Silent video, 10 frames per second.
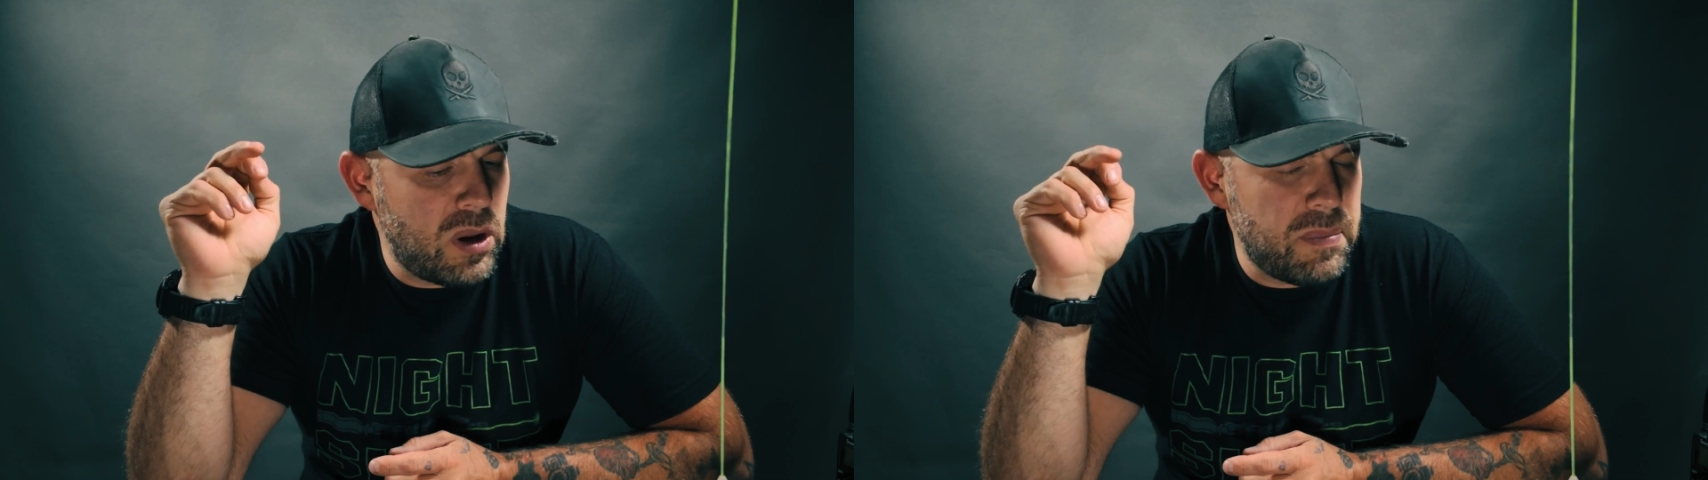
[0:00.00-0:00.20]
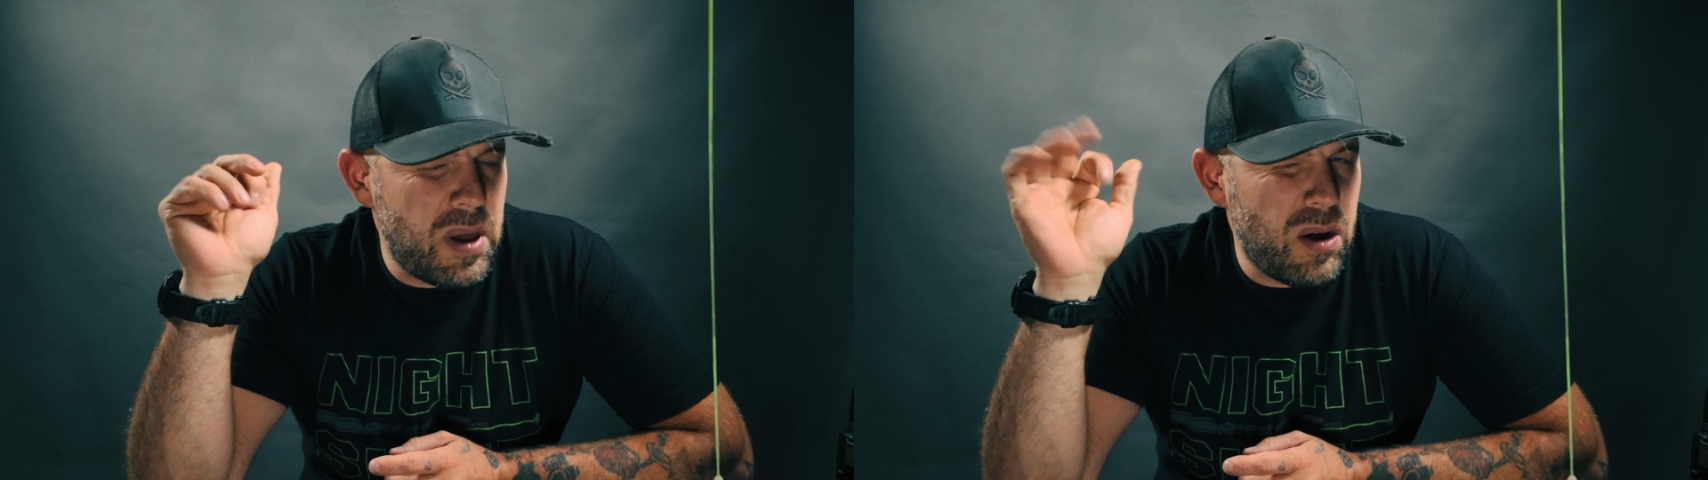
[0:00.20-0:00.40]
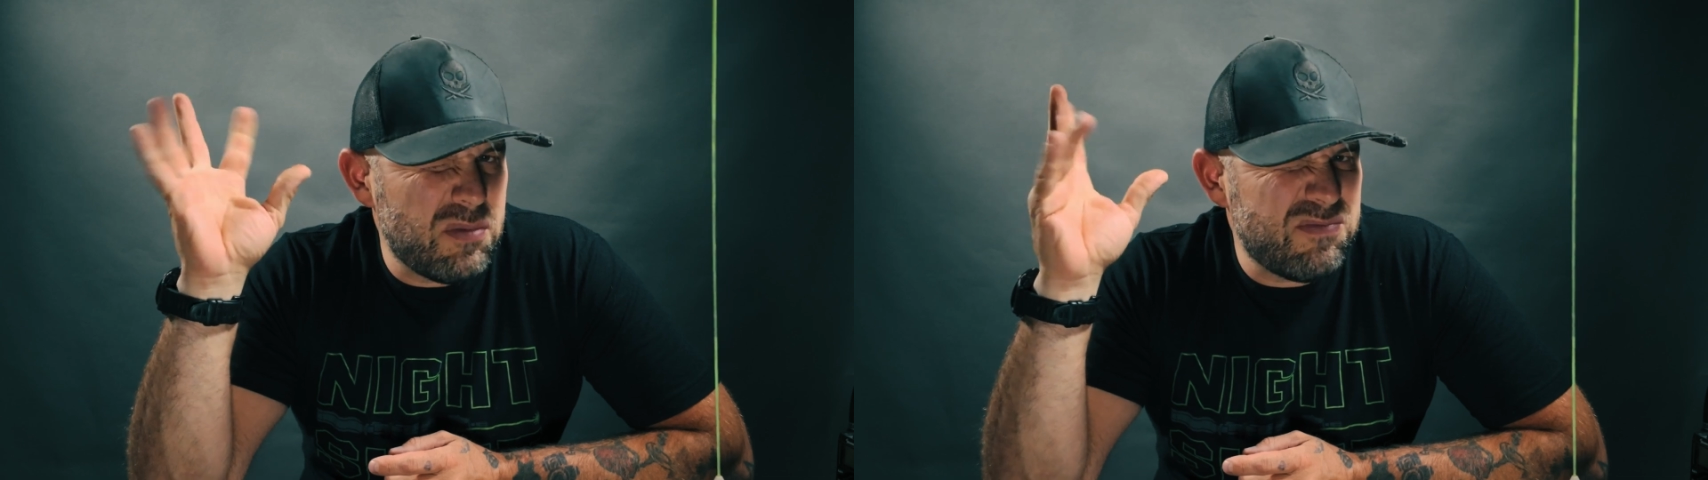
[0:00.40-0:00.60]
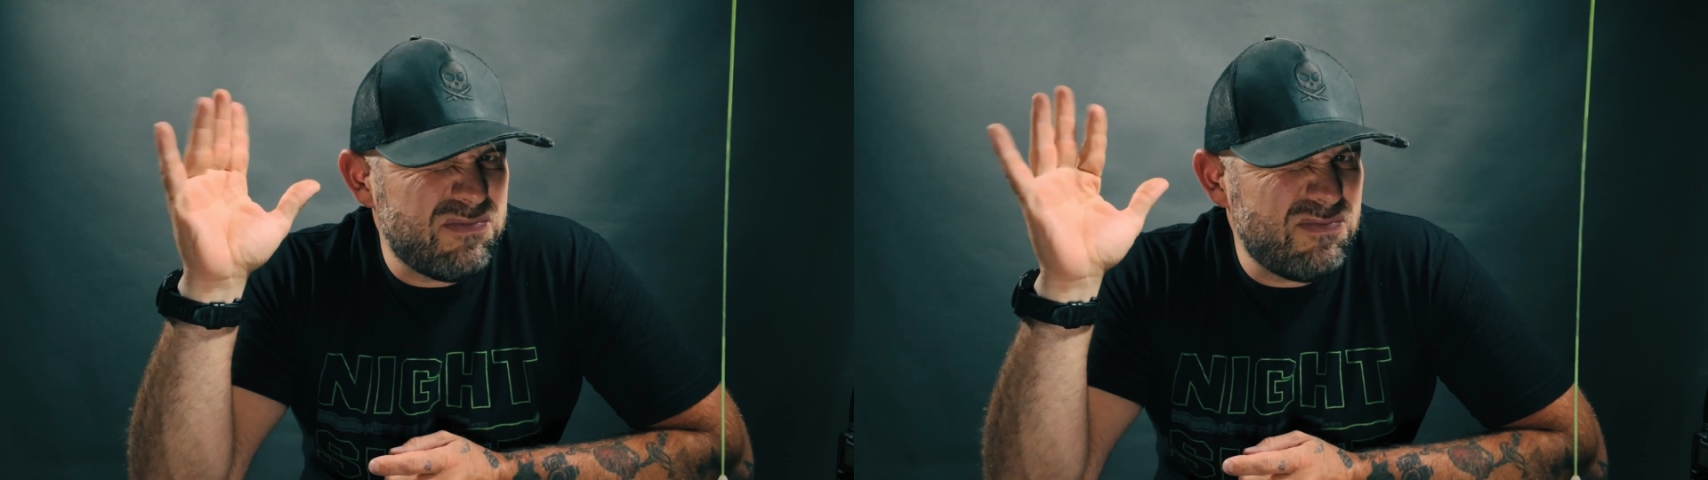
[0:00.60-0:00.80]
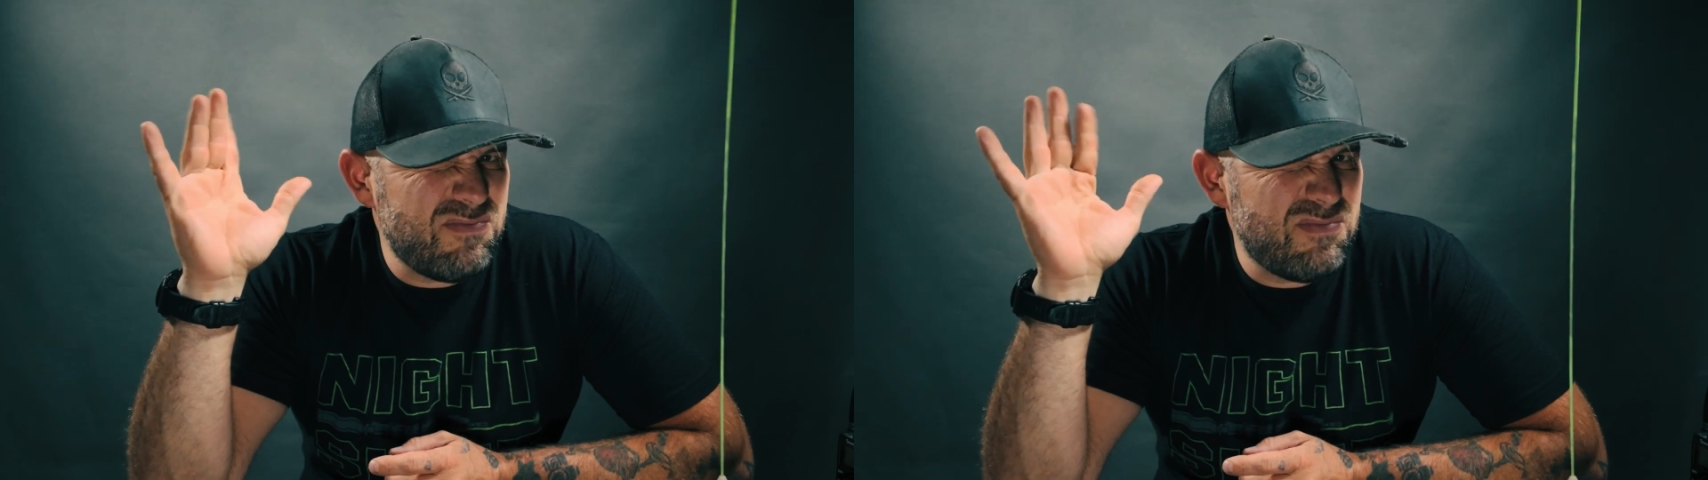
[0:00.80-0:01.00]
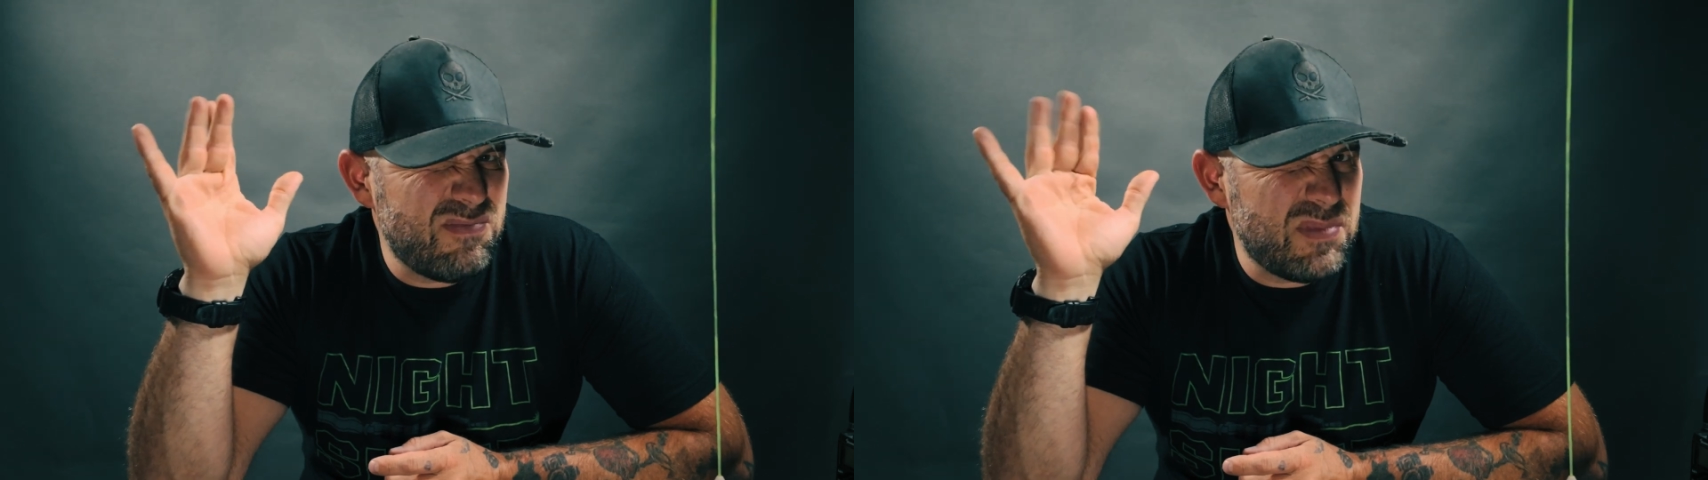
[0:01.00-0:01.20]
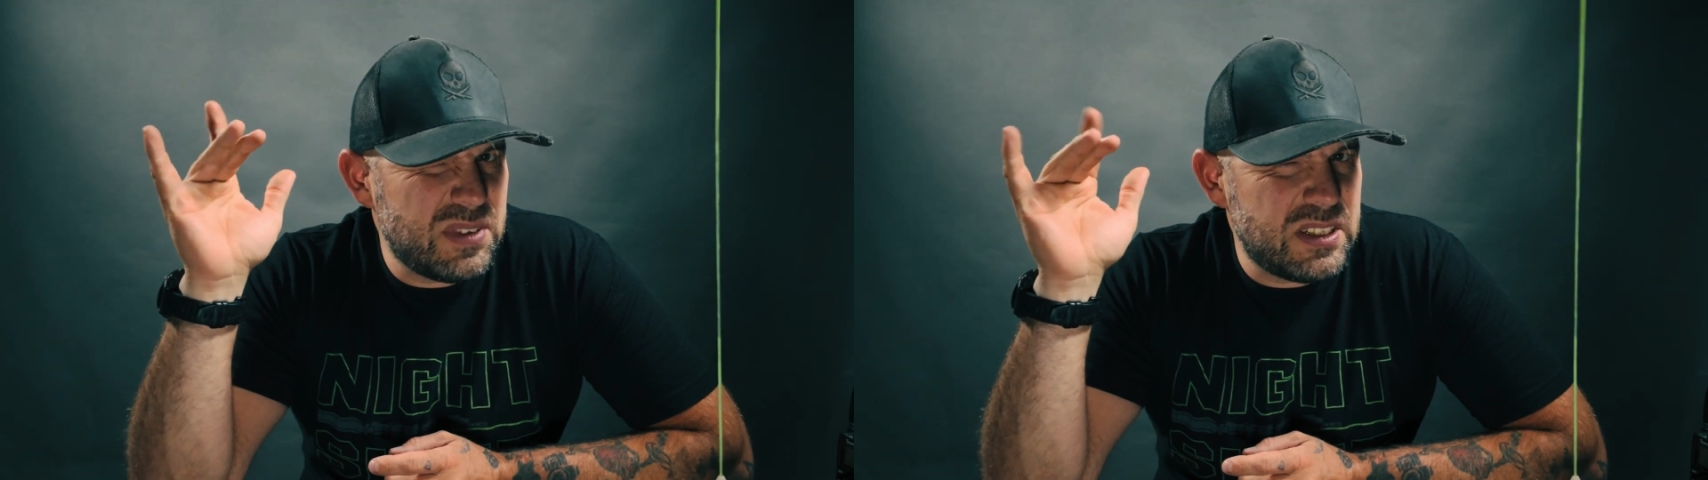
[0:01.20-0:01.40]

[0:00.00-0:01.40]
on about mm,